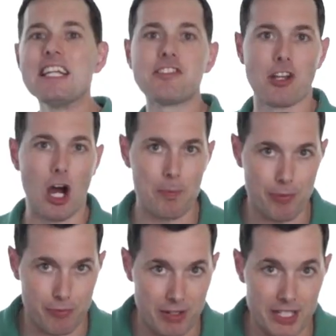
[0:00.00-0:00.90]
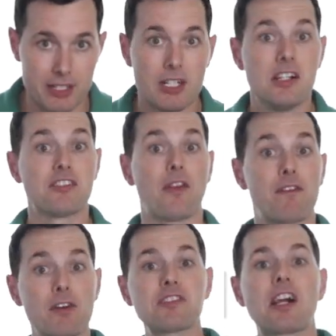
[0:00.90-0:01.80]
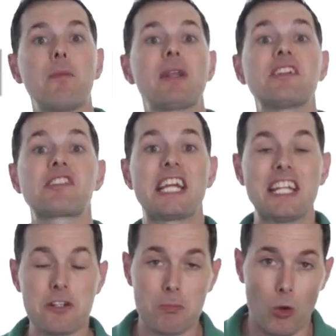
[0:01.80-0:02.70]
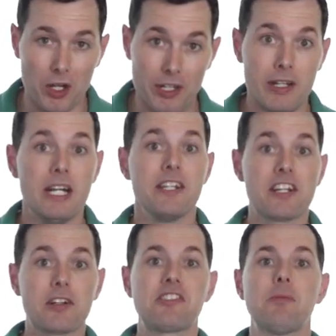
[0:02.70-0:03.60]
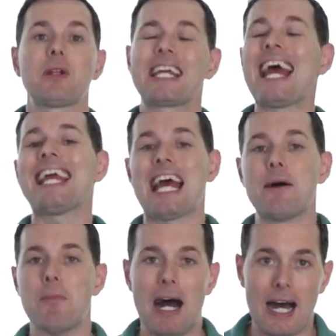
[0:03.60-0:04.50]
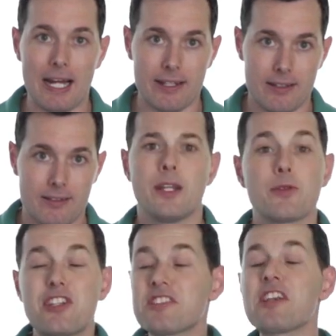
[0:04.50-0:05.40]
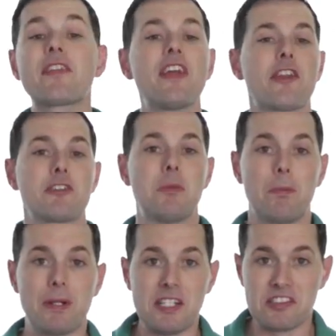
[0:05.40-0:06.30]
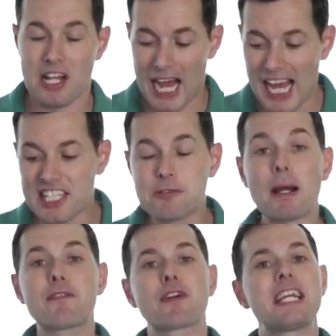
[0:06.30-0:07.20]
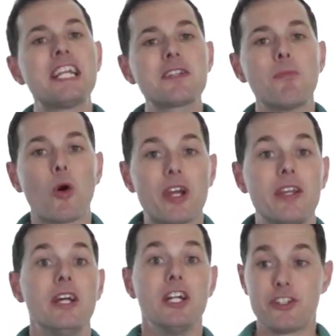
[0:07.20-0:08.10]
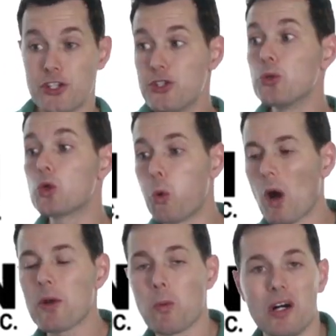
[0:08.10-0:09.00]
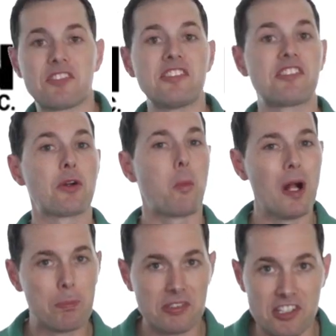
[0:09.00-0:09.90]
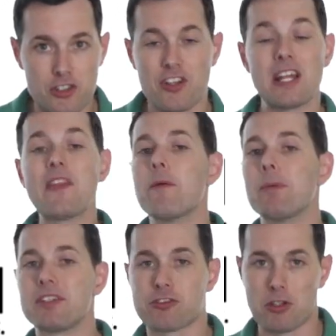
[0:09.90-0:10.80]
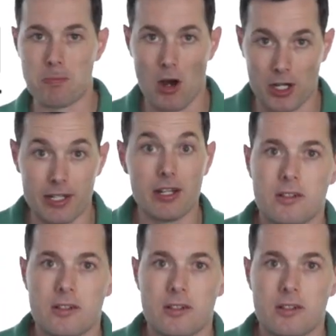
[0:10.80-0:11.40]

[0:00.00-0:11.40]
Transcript: these top three. So the first company is Kinder Morgan, ticker symbol KMI. Now, just like the other MLPs, I expect for Kinder Morgan to do quite well since they're well positioned in the midstream market.